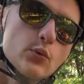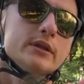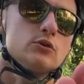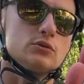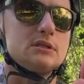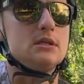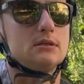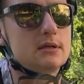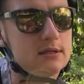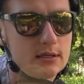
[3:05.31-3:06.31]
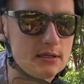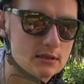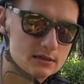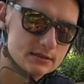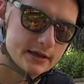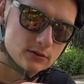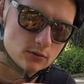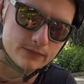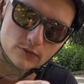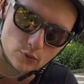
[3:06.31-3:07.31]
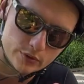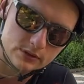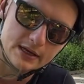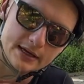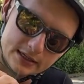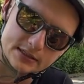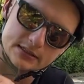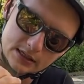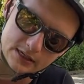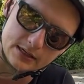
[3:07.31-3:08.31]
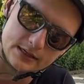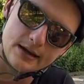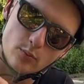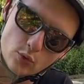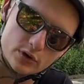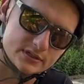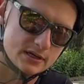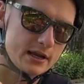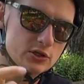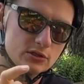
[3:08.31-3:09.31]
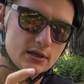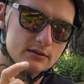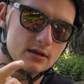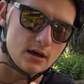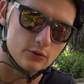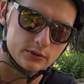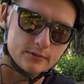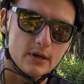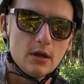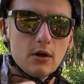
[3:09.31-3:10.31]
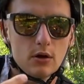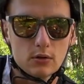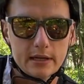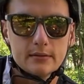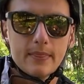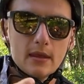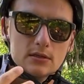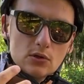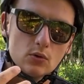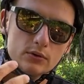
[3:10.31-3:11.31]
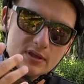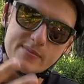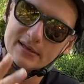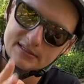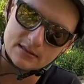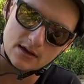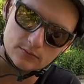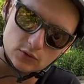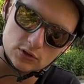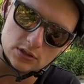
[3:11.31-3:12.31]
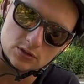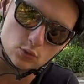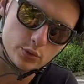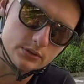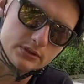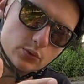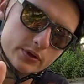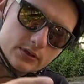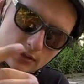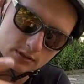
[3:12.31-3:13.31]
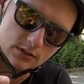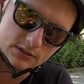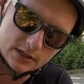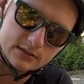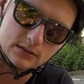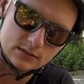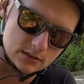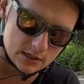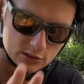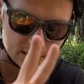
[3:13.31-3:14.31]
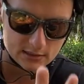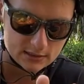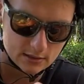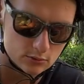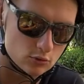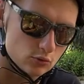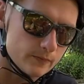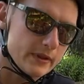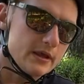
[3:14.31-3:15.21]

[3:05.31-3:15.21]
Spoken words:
When you see that the inner side of your wheel is really more scratched than the outer. Alright, so the best time to change your wheels when the inner side is scratched. That's second rule.